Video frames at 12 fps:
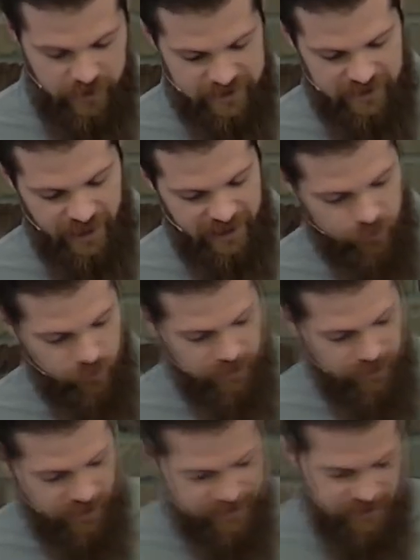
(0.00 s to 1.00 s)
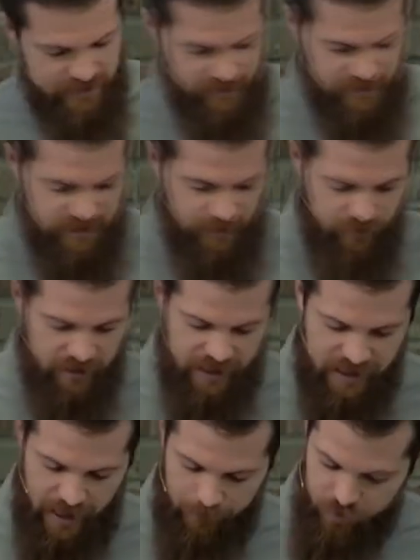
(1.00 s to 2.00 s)
of this last week. God says in 7 and
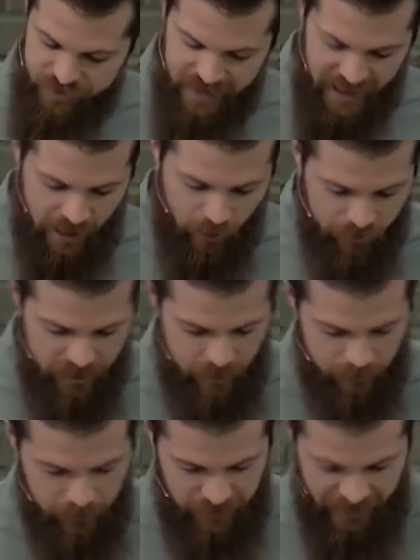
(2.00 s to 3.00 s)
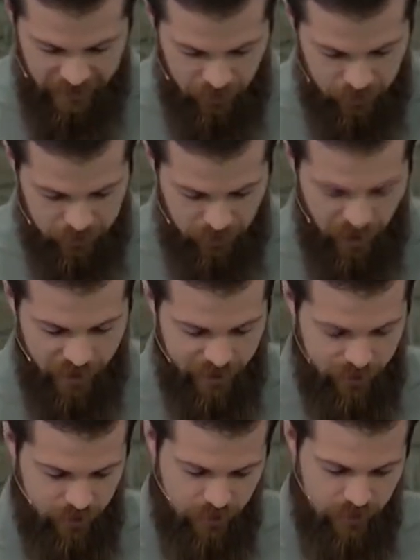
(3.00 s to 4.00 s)
8, I will tear them like a
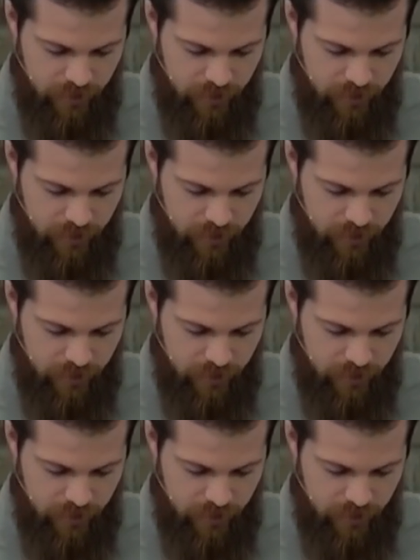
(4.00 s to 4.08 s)
lion.